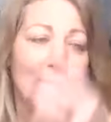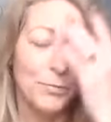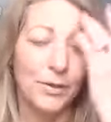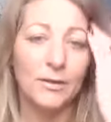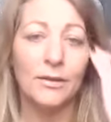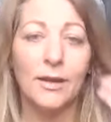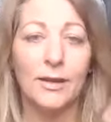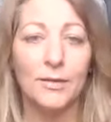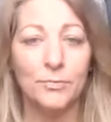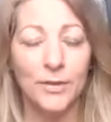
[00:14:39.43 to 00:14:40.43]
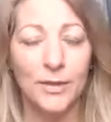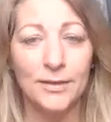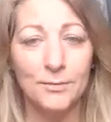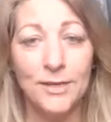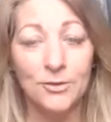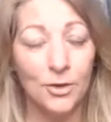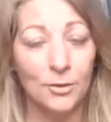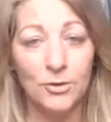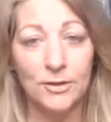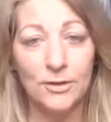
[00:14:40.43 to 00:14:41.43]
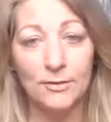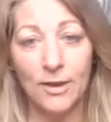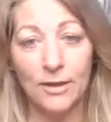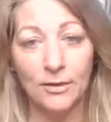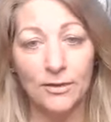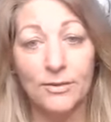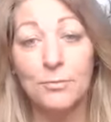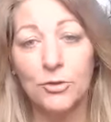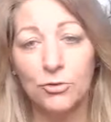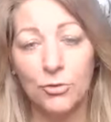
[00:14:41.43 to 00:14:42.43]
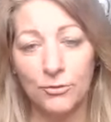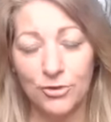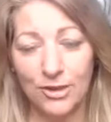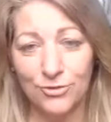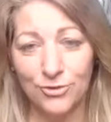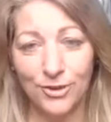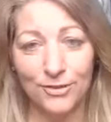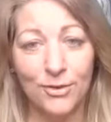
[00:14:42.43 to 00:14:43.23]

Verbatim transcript: But um, in the meantime, you didn't even recognize how much you have changed your life,